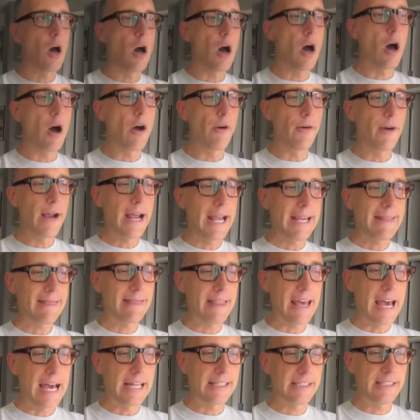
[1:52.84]
All right,
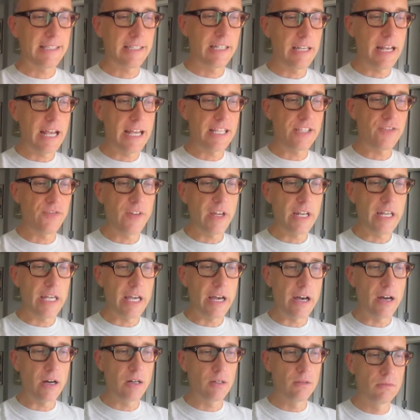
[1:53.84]
that's today's
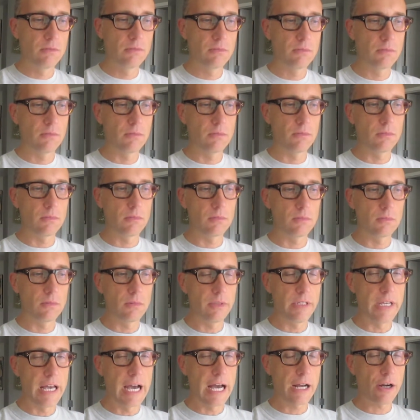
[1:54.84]
video.
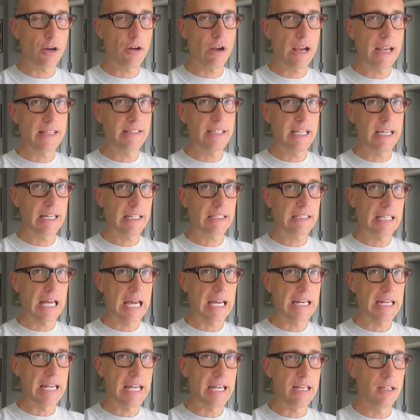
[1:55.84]
Not crazy
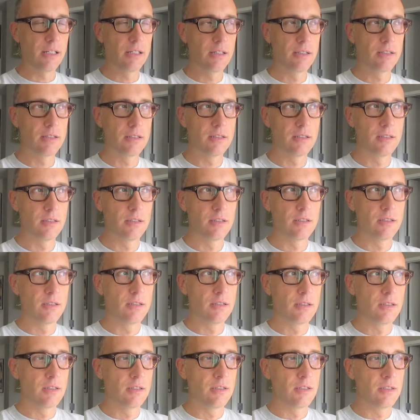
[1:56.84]
exciting.
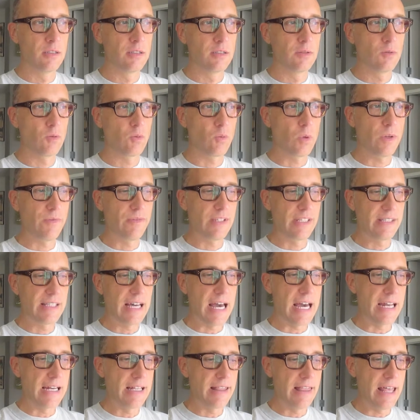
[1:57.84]
We've
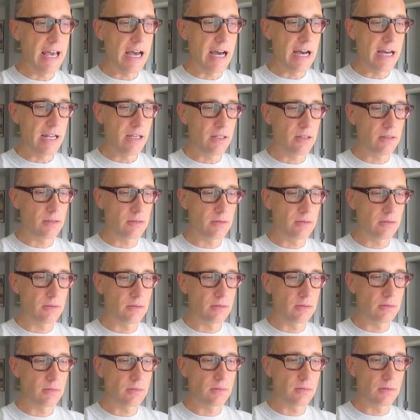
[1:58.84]
decided that
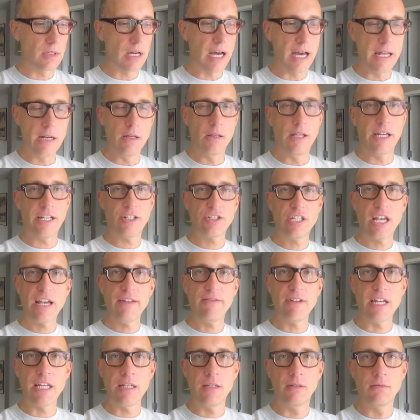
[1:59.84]
I don't like
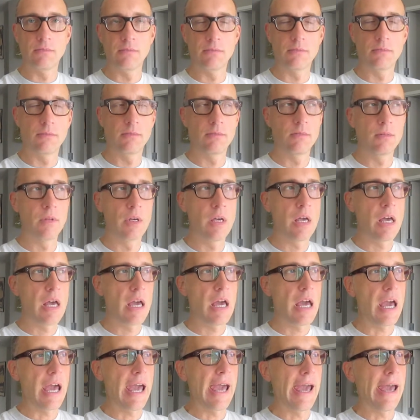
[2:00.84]
shaving.
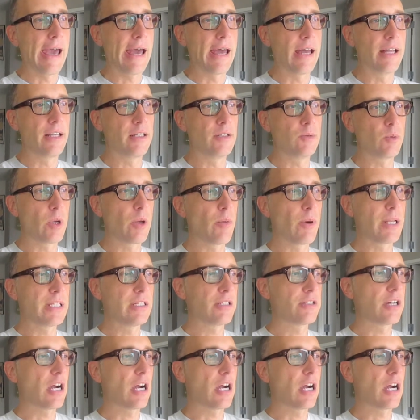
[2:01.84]
And we went to